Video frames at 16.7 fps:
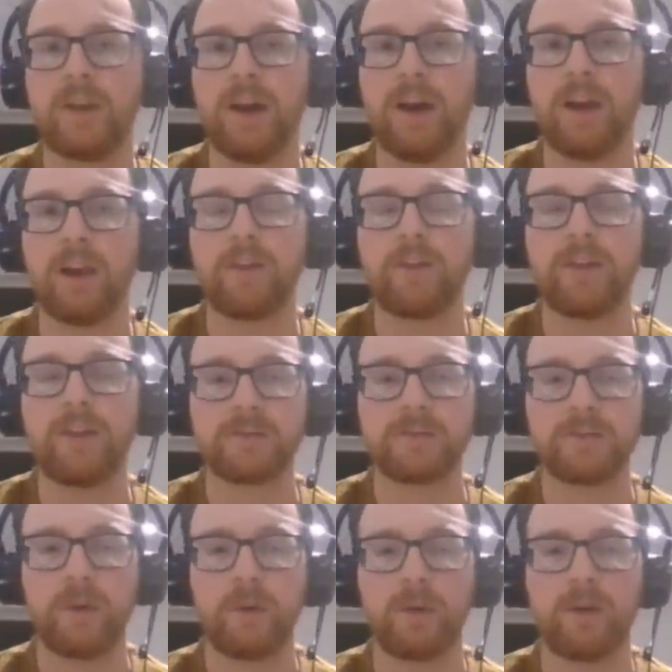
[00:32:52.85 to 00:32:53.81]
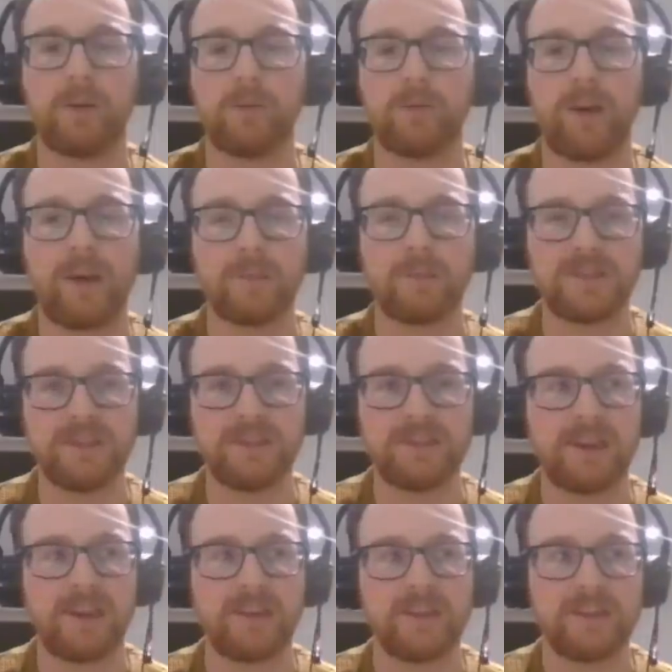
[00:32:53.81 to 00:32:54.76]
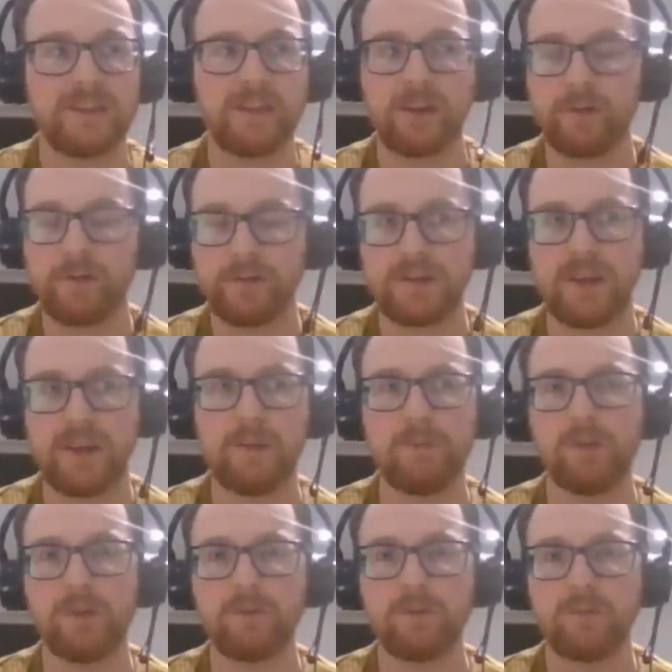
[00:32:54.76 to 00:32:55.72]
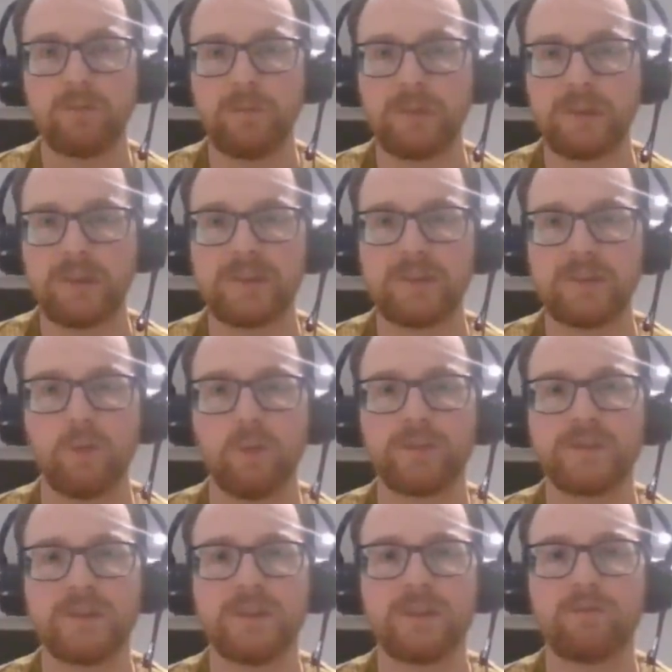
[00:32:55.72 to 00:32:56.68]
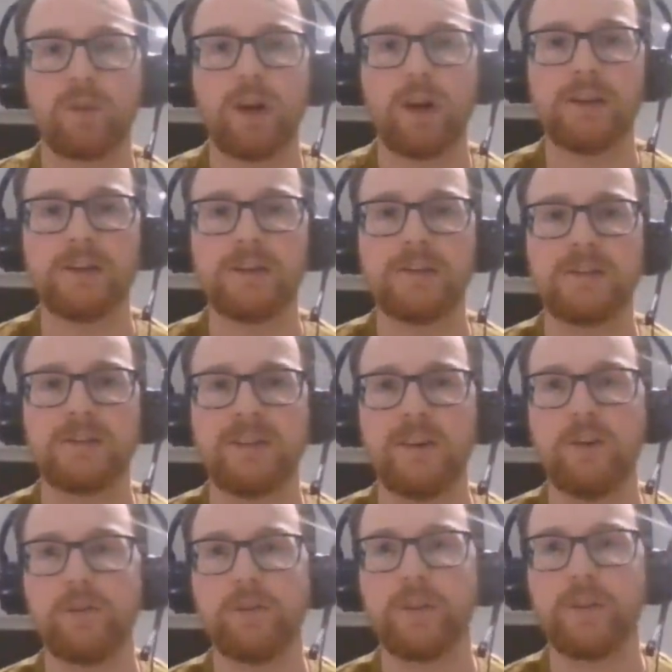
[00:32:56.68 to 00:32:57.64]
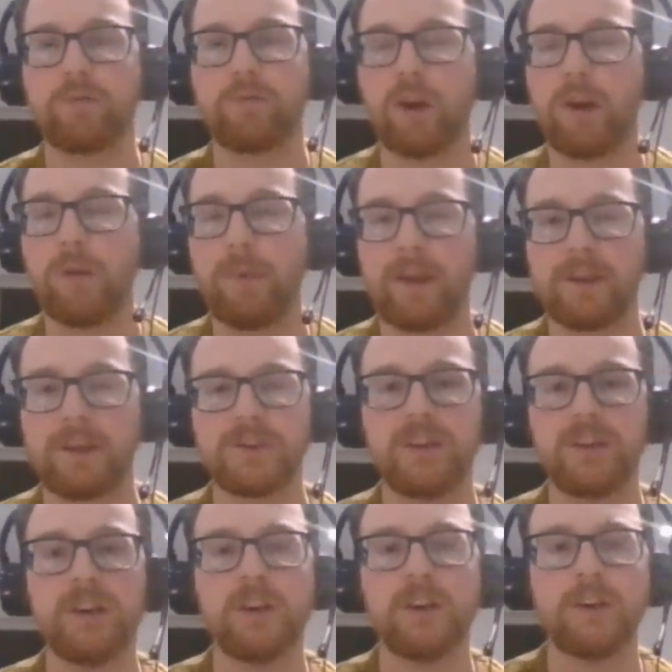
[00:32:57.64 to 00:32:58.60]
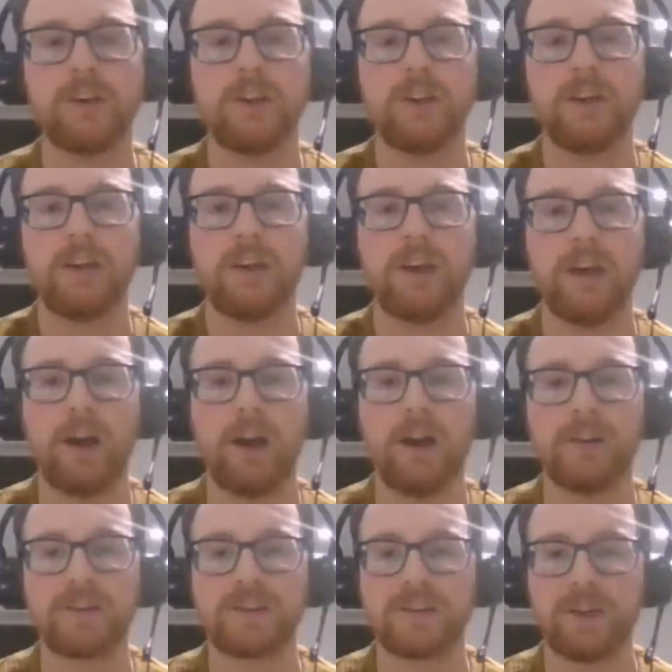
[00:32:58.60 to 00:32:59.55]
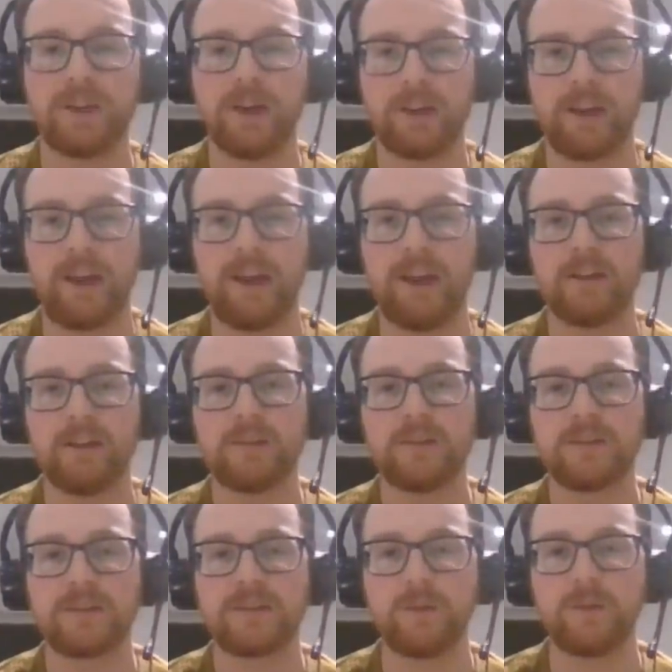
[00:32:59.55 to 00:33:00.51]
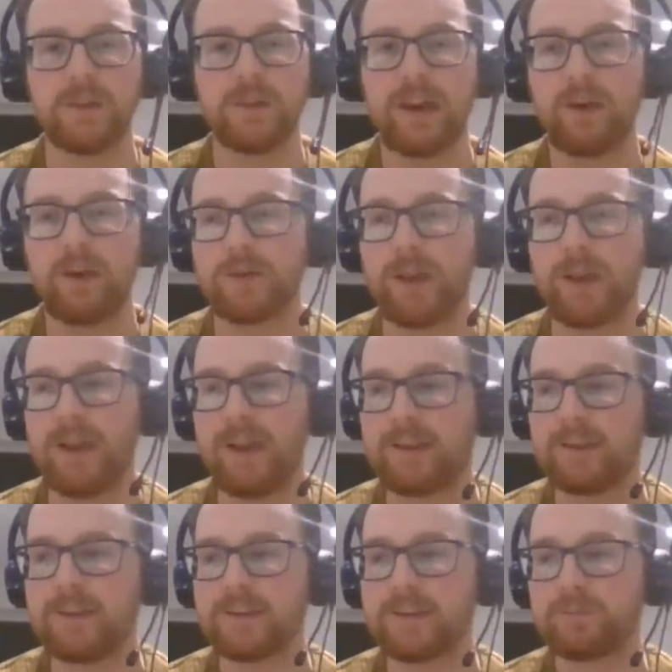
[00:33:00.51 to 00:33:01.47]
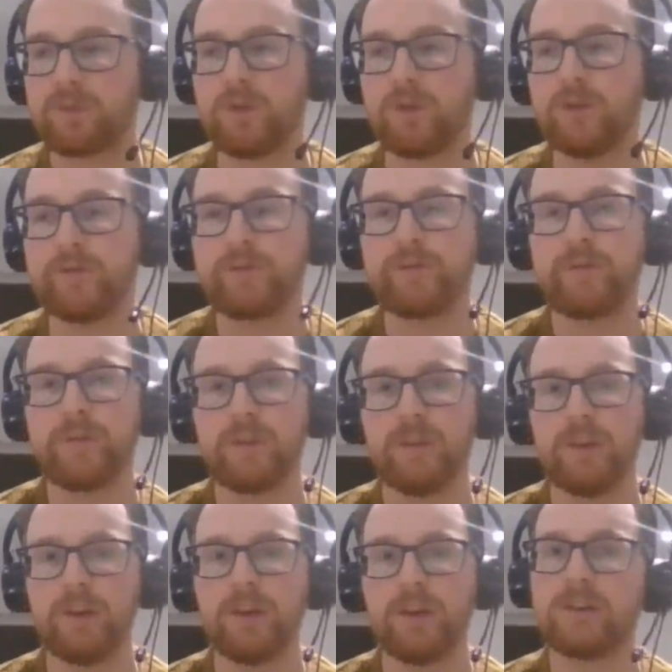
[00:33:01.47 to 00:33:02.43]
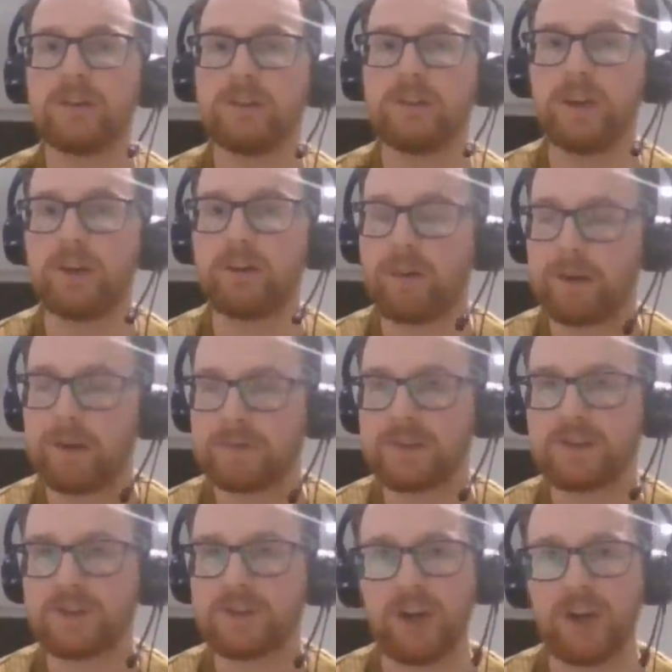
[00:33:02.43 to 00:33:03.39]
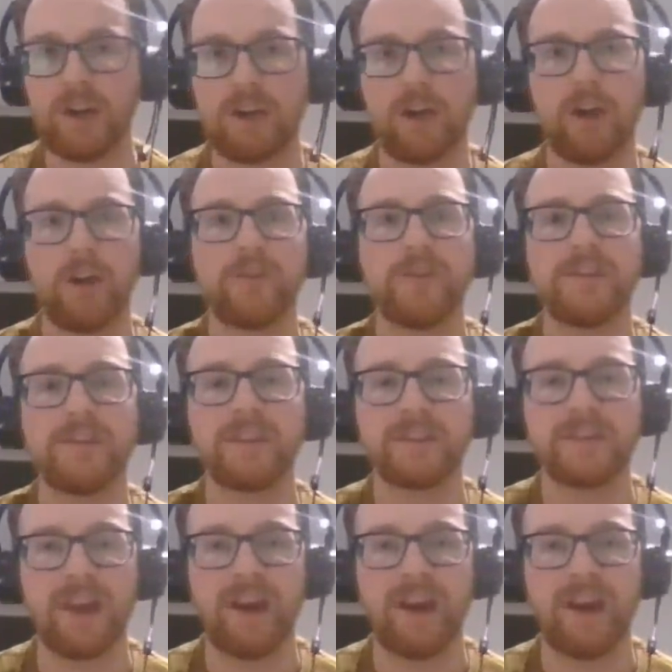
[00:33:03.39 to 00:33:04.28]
And I think that's where we're at with Ramsey. Take the deal off the table because it wasn't the right deal for the right manager, and start again. So we're now getting this proof that, Ramsey's trying harder. He doesn't